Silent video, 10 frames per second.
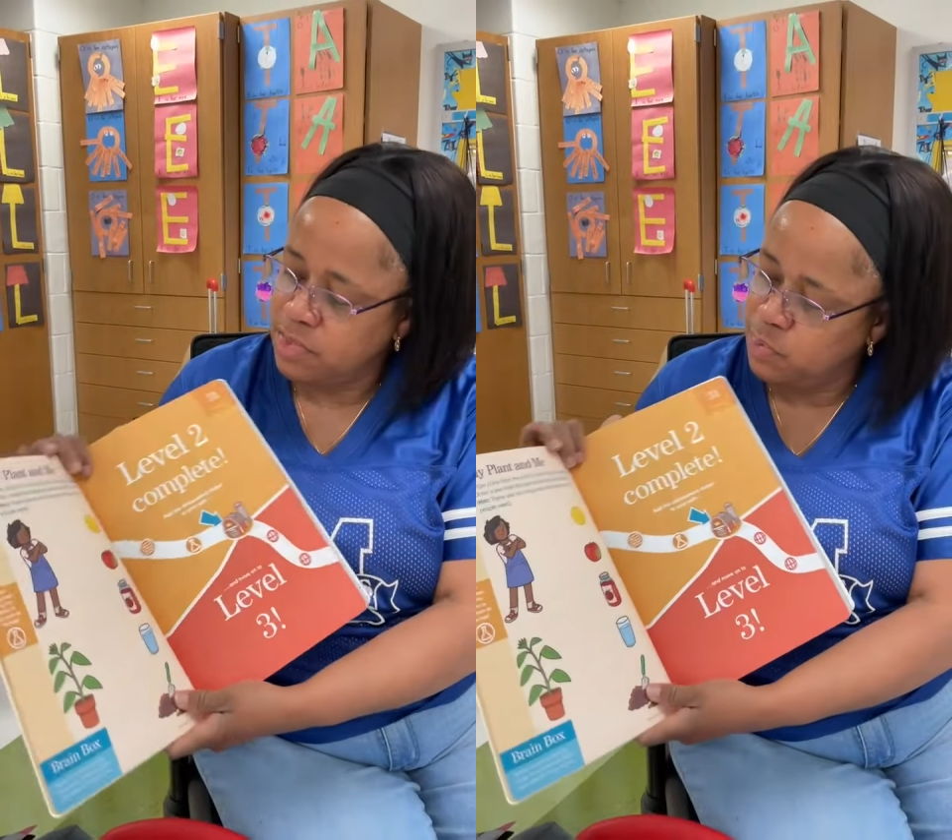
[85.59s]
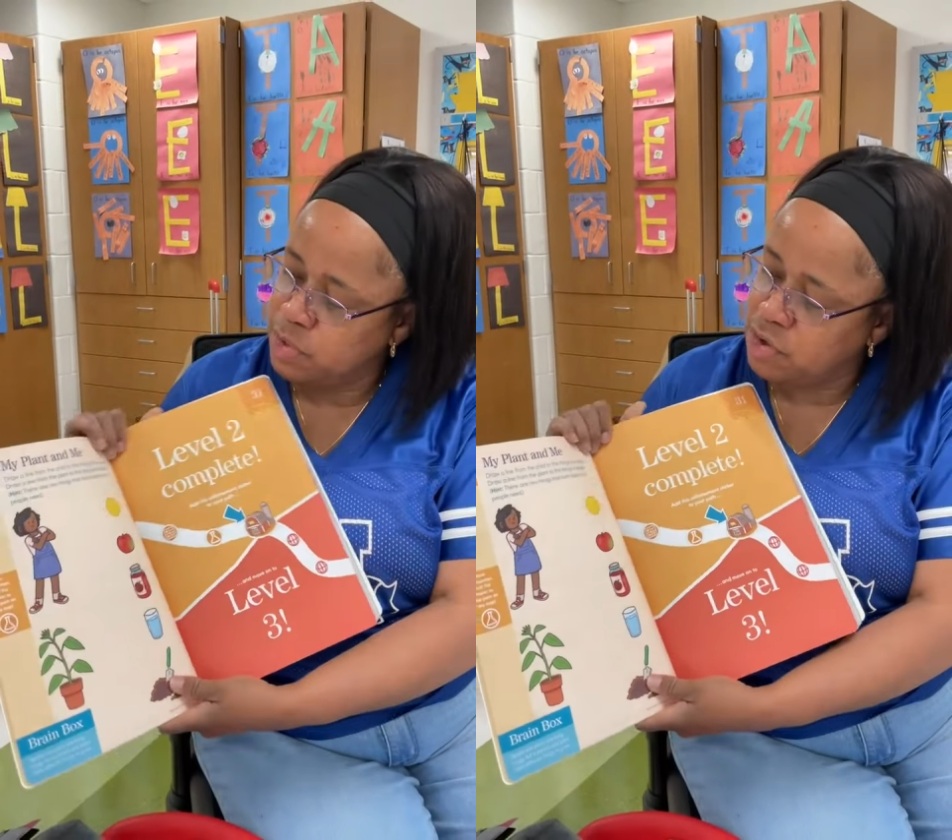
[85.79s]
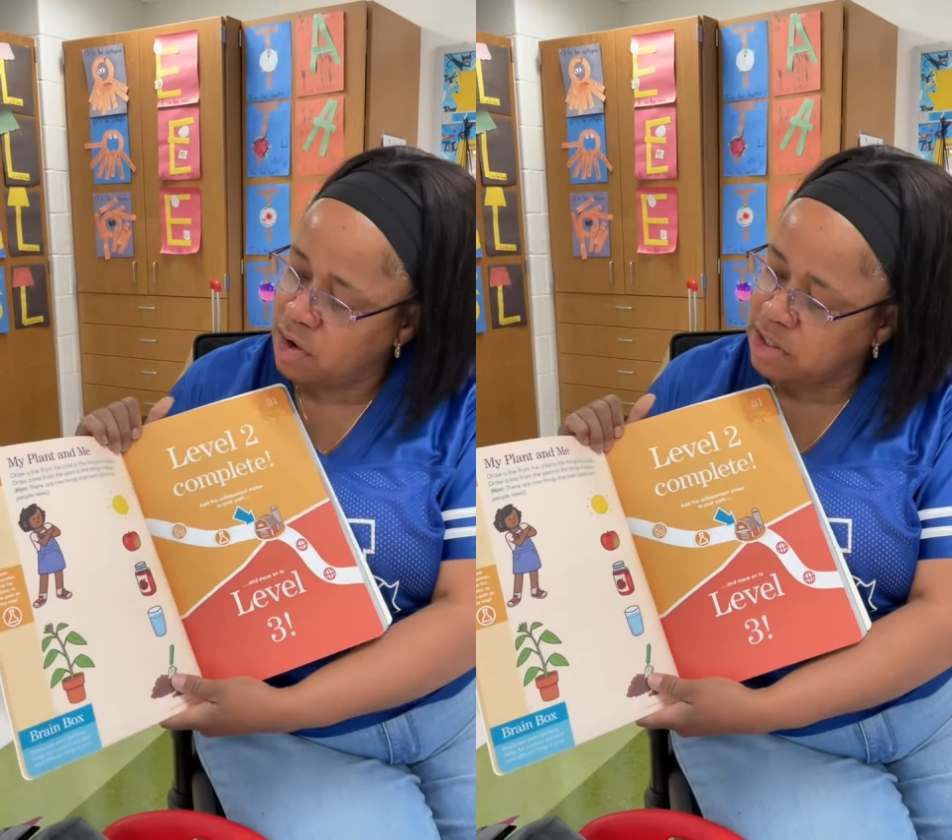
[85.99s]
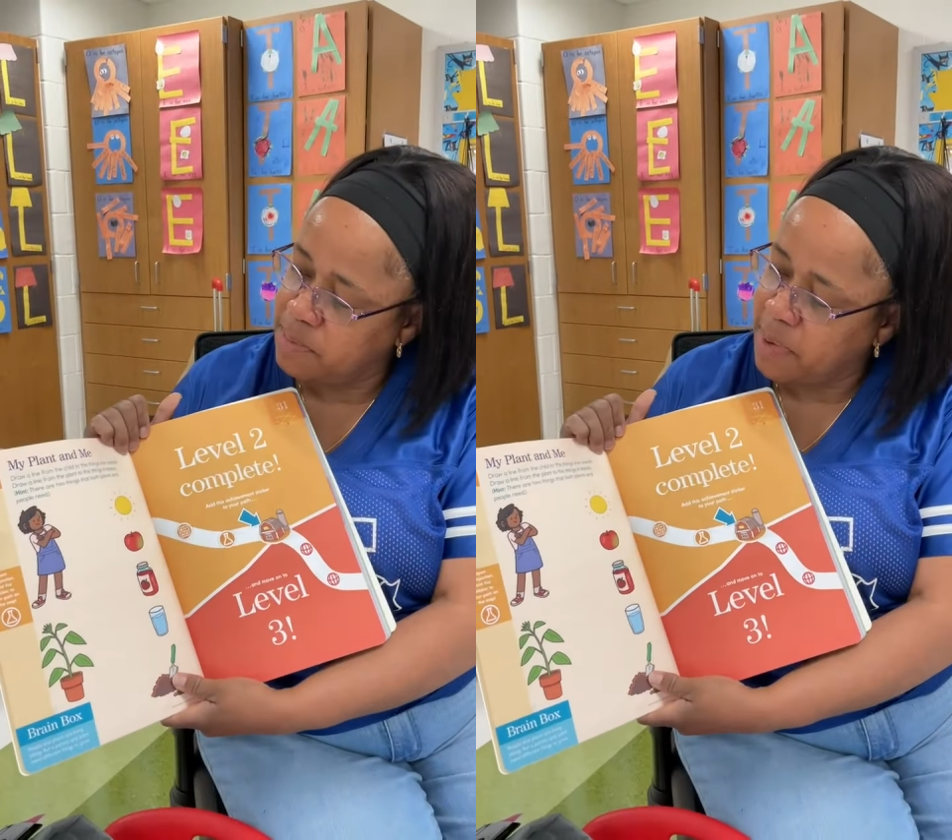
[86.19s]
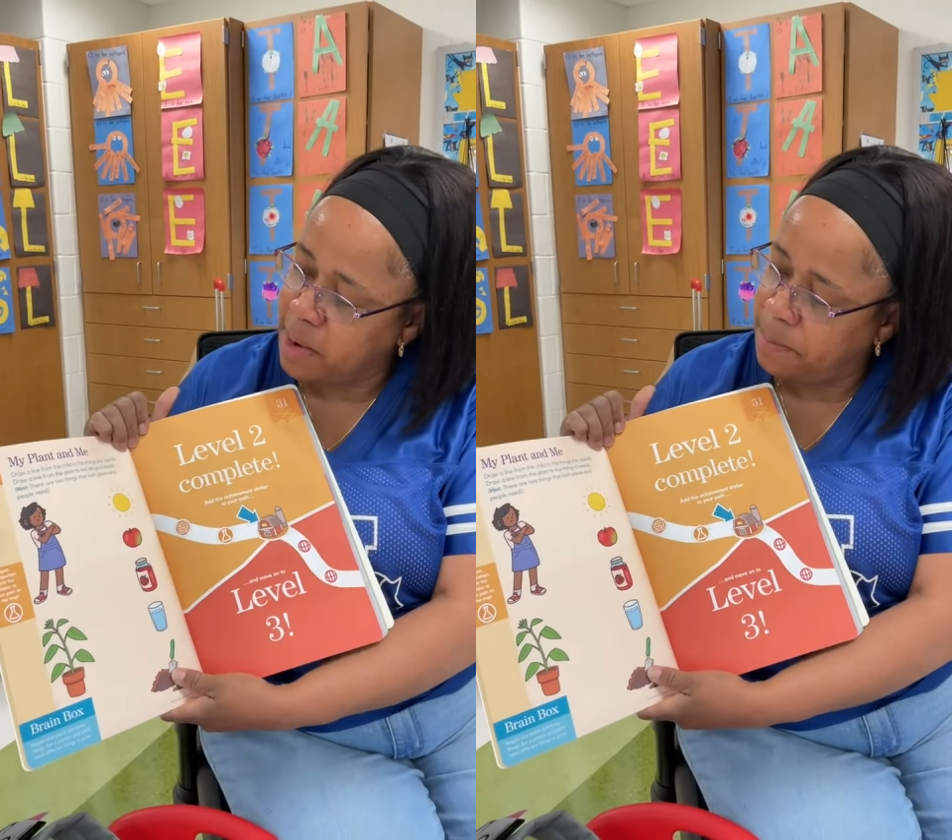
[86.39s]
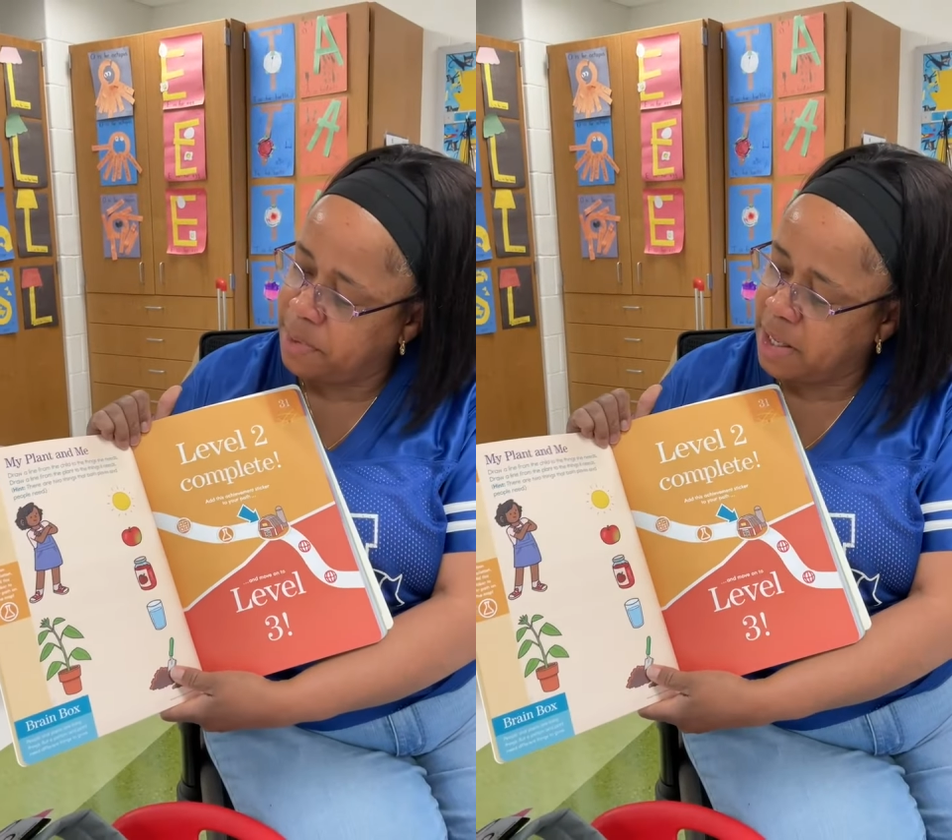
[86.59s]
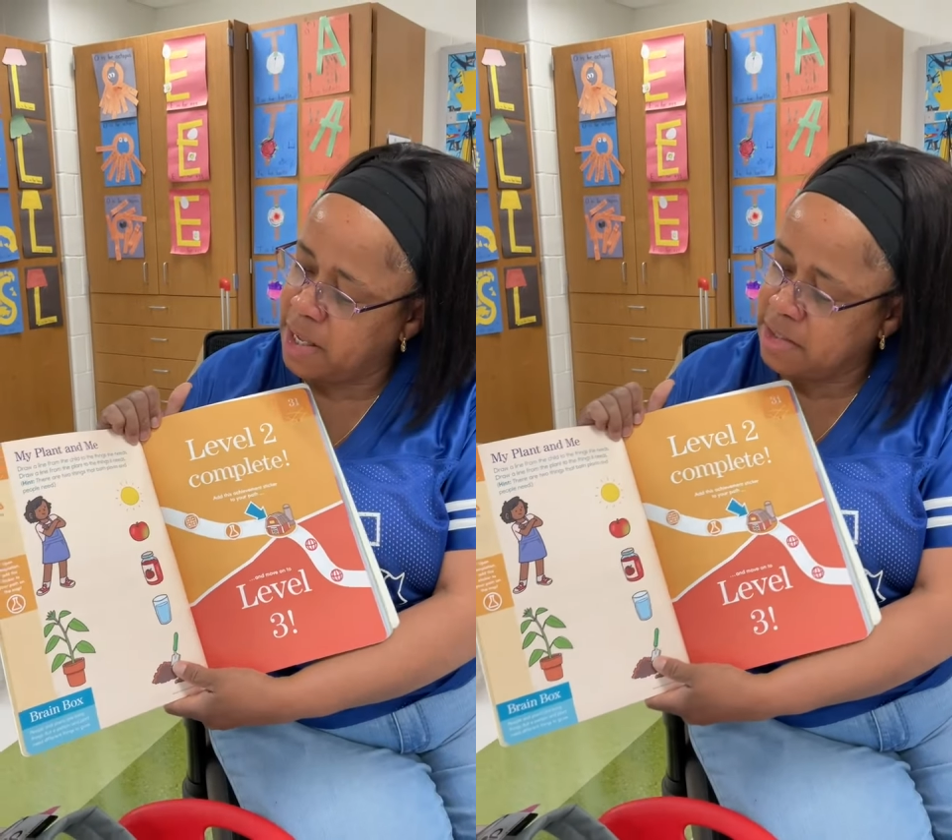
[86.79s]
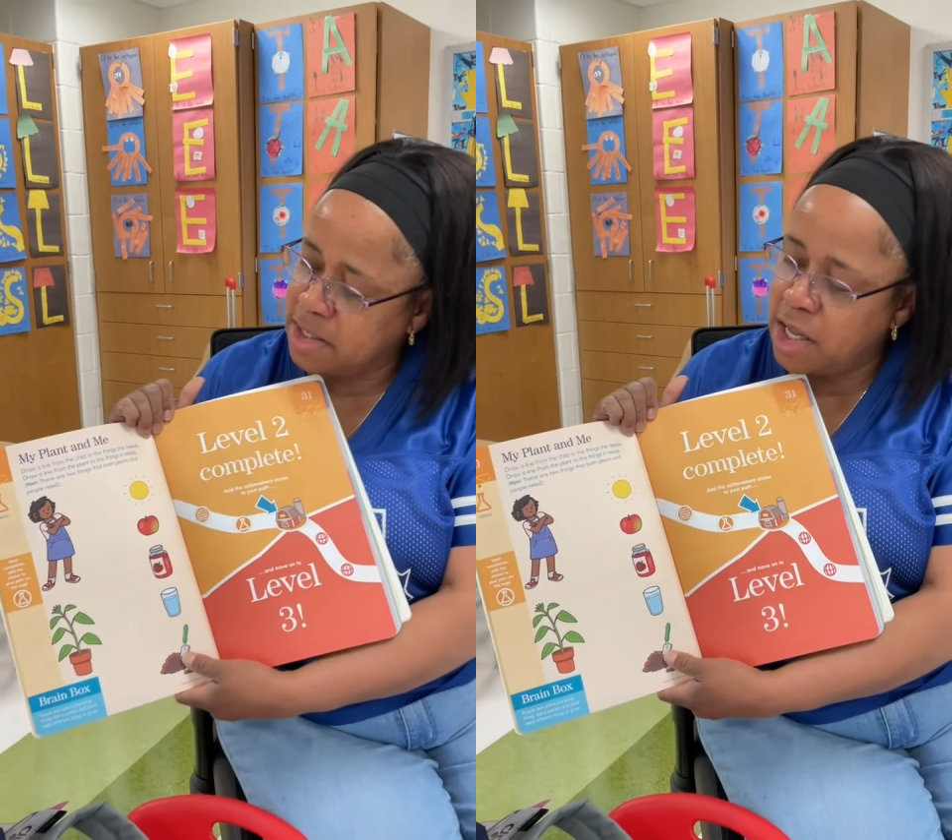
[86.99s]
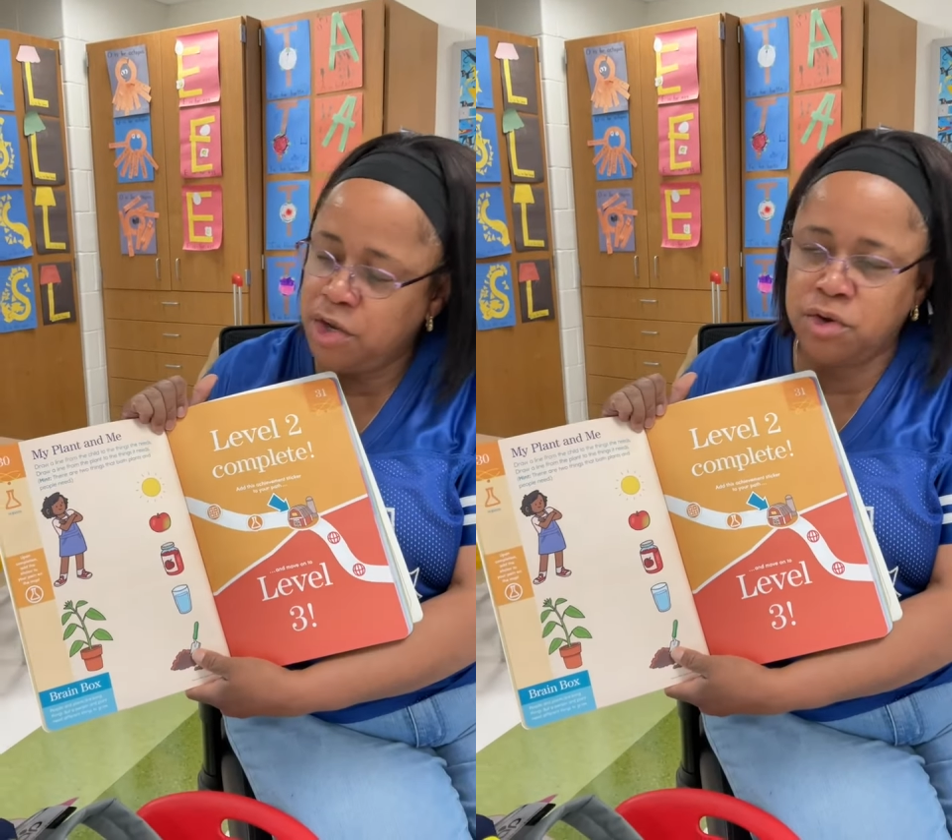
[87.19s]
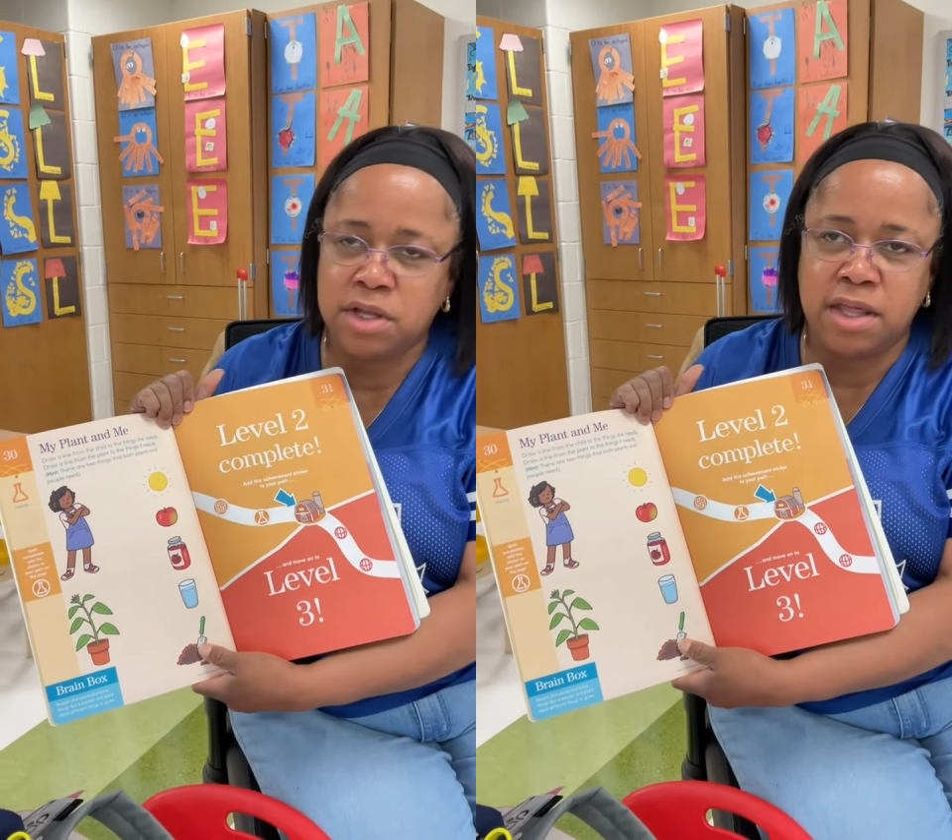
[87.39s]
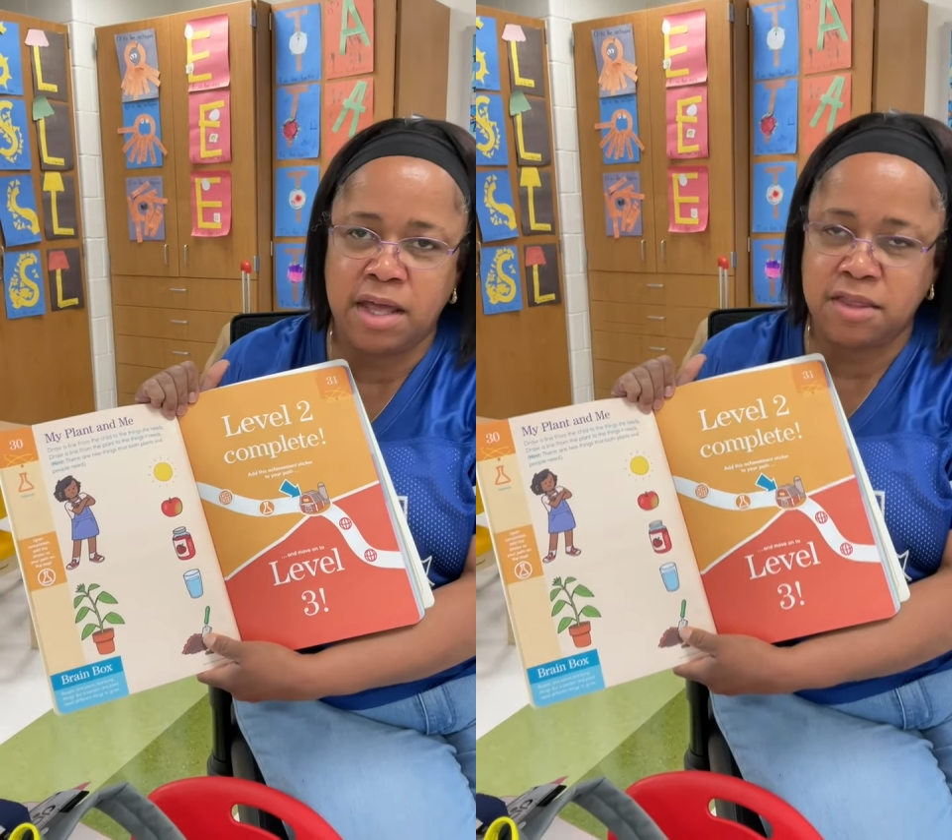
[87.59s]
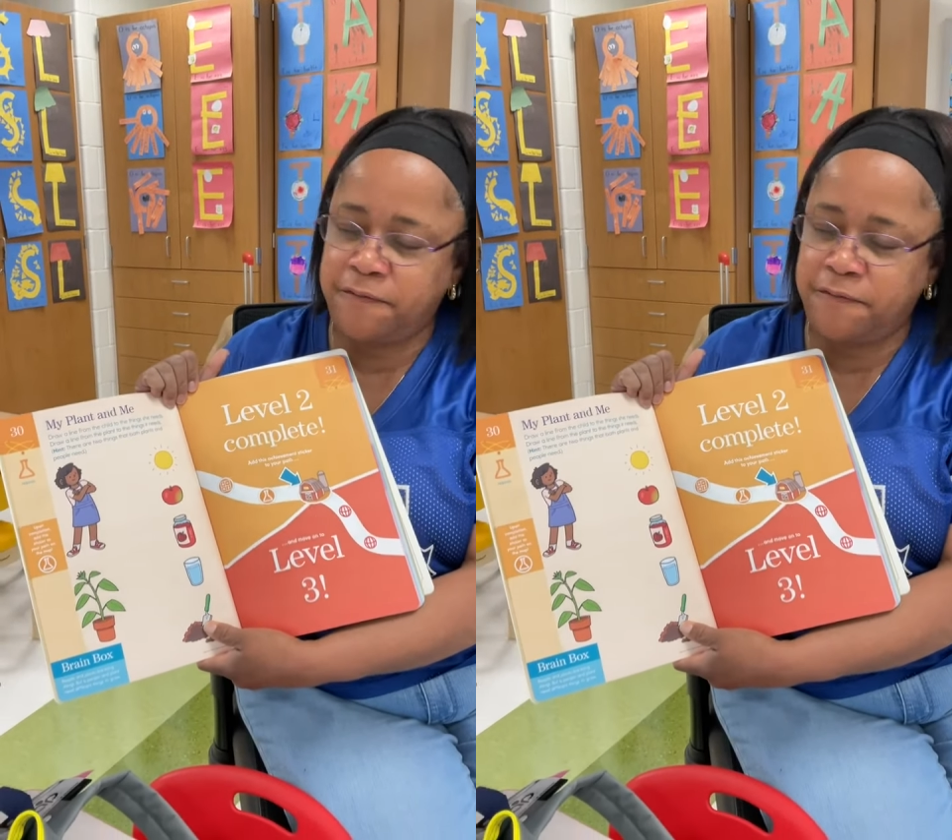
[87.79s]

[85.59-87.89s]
We talked about plants, and look at that.